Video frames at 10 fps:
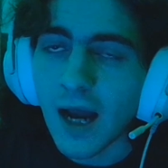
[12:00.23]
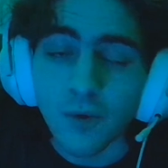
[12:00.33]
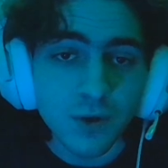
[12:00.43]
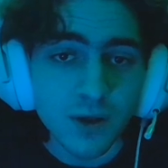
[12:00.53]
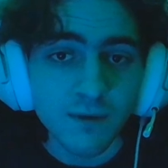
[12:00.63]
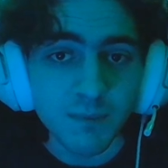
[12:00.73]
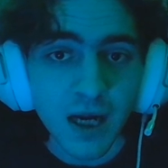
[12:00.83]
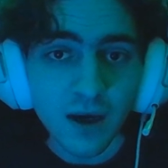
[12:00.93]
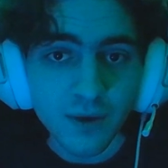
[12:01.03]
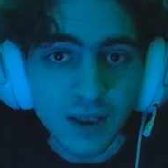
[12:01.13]
I will
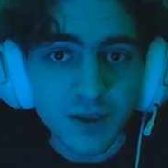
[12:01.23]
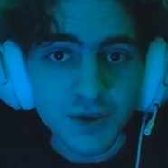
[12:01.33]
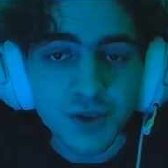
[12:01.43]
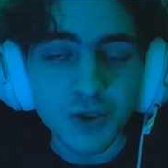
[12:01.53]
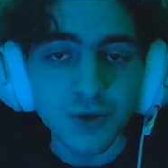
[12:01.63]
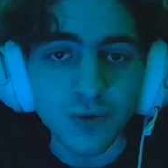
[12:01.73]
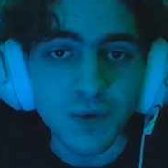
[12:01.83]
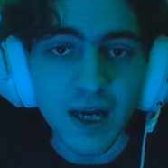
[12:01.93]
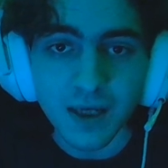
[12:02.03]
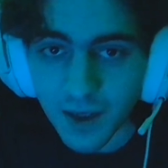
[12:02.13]
compare this to
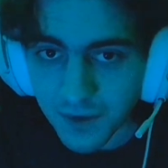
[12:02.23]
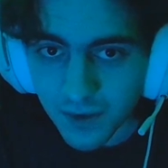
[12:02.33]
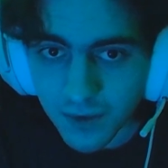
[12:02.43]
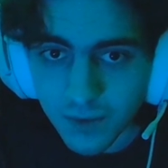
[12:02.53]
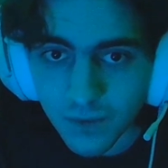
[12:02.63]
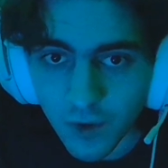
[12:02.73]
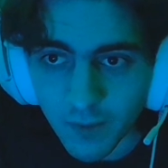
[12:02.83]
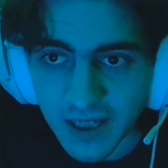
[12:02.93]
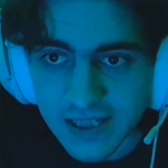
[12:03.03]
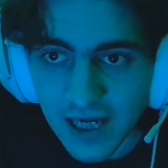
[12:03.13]
another
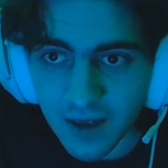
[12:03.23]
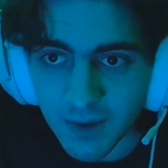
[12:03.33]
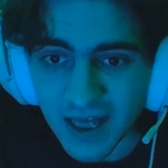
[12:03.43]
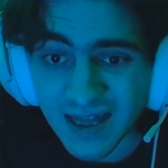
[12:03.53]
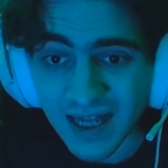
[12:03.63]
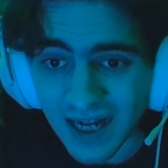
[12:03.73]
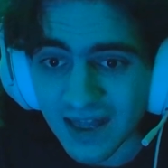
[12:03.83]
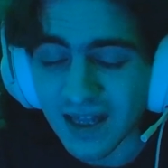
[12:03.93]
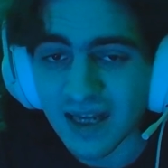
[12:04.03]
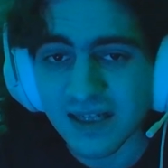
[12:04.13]
romance anime that I
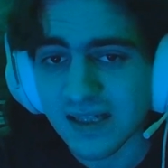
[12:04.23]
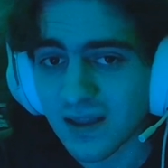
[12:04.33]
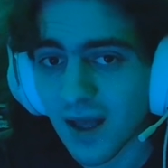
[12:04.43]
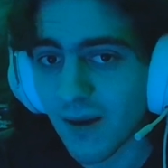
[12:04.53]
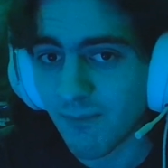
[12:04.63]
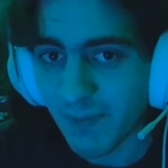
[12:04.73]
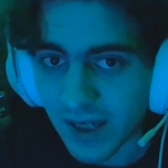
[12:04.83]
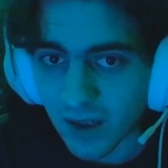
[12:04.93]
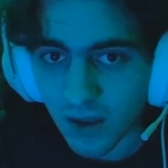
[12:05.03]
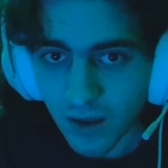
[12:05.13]
think is a lot
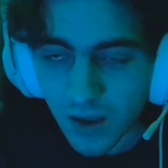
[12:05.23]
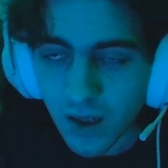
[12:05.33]
better,